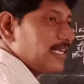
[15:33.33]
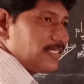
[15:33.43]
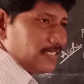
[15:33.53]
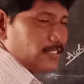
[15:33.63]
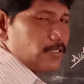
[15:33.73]

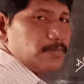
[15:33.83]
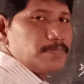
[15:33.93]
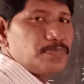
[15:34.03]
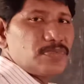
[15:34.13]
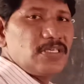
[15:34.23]

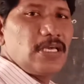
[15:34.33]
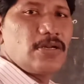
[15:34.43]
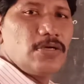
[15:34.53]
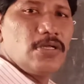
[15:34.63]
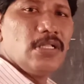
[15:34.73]
system. Here
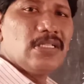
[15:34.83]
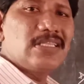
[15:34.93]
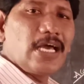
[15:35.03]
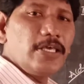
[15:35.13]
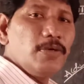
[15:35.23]

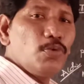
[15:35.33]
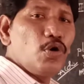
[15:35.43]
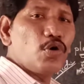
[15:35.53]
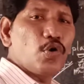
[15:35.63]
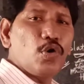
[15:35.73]
the
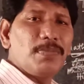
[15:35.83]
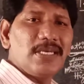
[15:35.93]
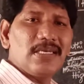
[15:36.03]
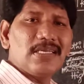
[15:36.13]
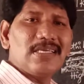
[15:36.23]

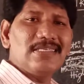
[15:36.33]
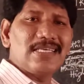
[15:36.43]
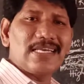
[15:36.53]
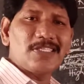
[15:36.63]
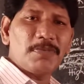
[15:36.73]
hemoglobin is
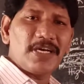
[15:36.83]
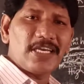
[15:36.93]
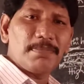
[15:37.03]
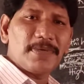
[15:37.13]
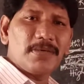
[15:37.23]
a
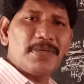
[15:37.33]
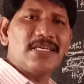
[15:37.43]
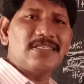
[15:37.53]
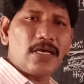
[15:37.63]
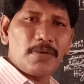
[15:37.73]
respiratory pigment
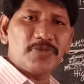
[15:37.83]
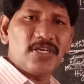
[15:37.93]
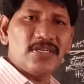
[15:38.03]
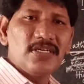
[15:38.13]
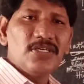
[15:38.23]
is
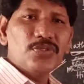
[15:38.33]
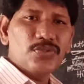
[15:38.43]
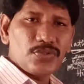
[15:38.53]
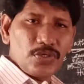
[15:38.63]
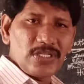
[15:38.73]
absent,
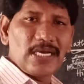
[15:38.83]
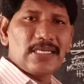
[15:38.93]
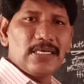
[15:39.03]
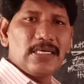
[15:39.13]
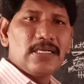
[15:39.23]
so
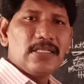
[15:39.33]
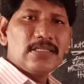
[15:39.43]
that